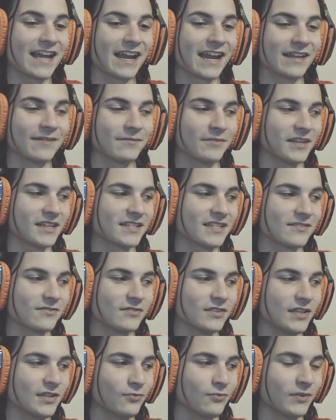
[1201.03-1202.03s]
at it, because if
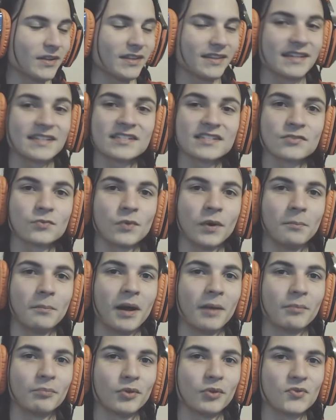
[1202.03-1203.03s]
he realizes what
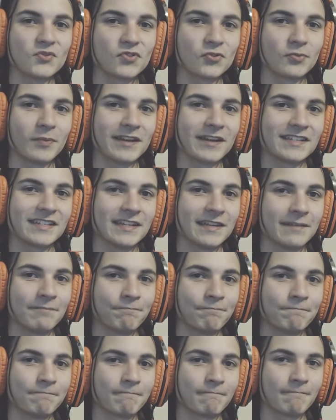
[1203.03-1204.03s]
mon blows through my team,
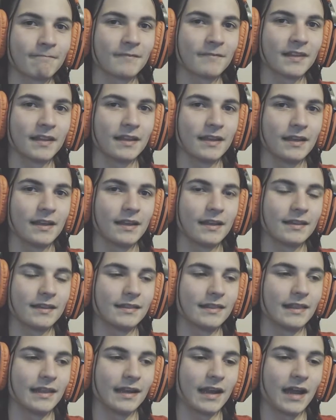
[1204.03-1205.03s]

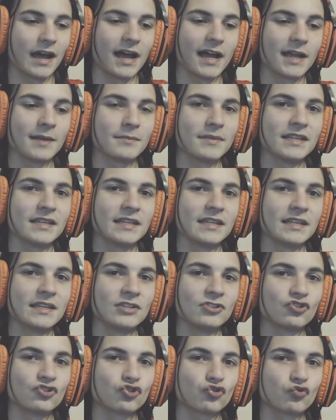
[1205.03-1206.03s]
then I'm
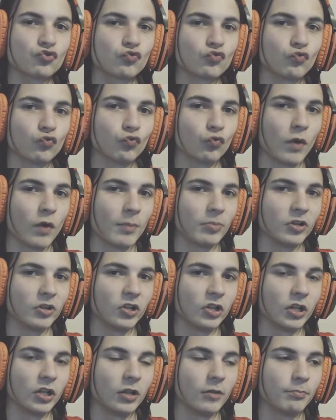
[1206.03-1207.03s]
in
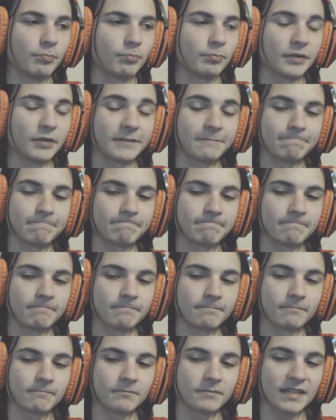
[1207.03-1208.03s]
trouble. But
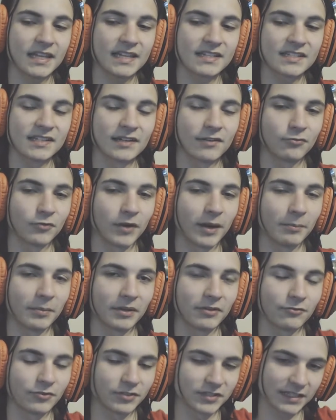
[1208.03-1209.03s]
that's enough
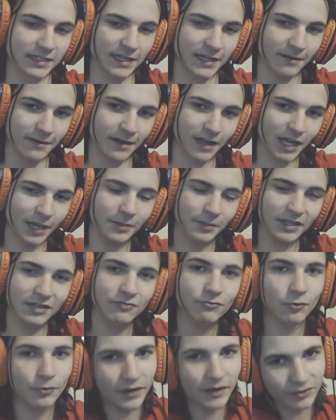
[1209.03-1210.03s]
rambling for today. I believe
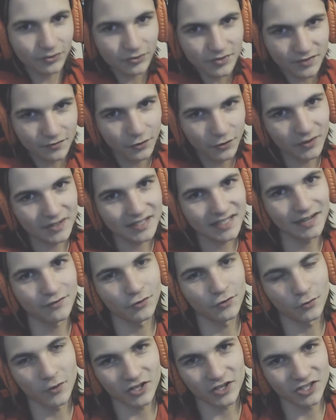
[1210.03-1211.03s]
for walkthroughs, if you're excited
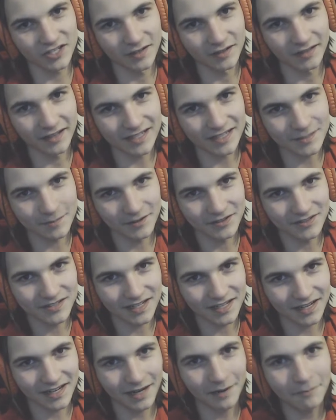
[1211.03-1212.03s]
for the Washington Lake Spirits
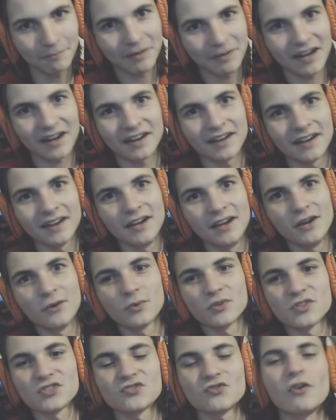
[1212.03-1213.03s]
to come back
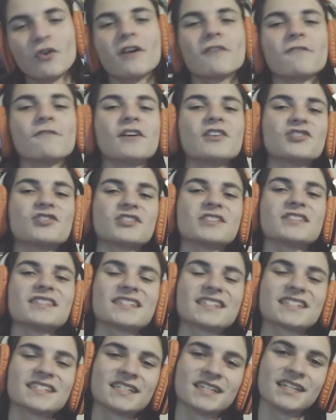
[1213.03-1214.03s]
with a strong
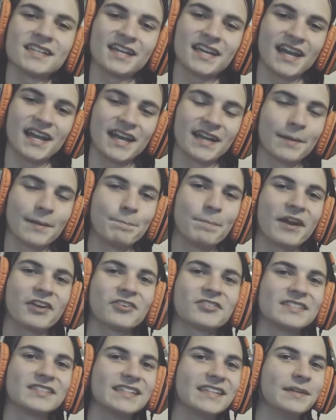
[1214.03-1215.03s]
vengeance and a
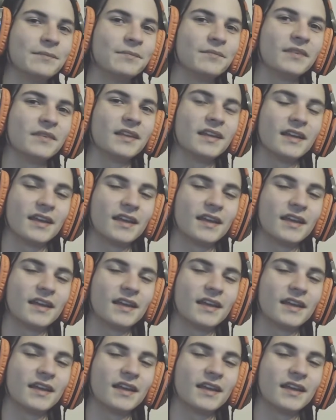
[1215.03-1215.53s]
better team,